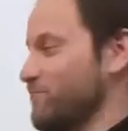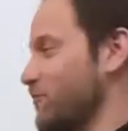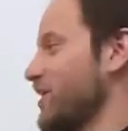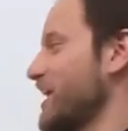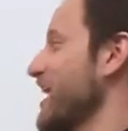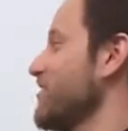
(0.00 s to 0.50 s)

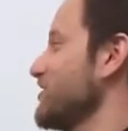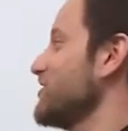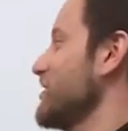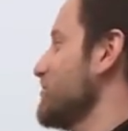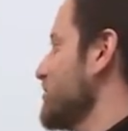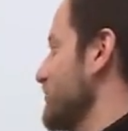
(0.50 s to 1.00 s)
want to have the
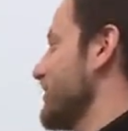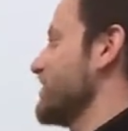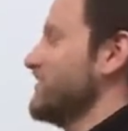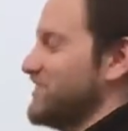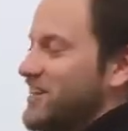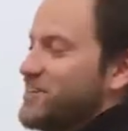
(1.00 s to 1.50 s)
same perspective
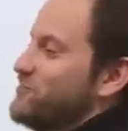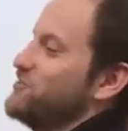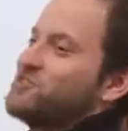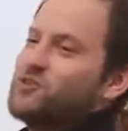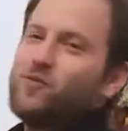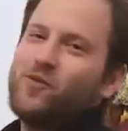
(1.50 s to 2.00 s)
as I do,
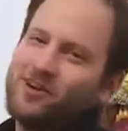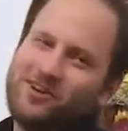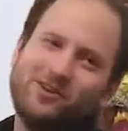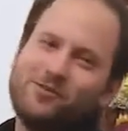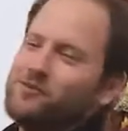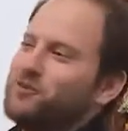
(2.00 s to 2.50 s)
just go walk
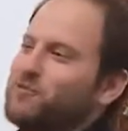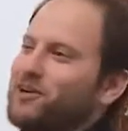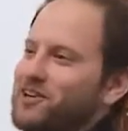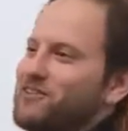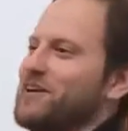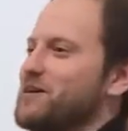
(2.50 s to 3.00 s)
all the
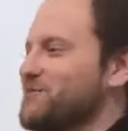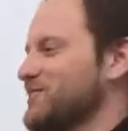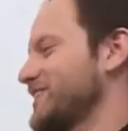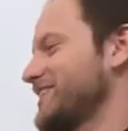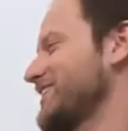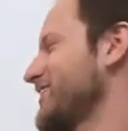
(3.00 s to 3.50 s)
parking ramps. And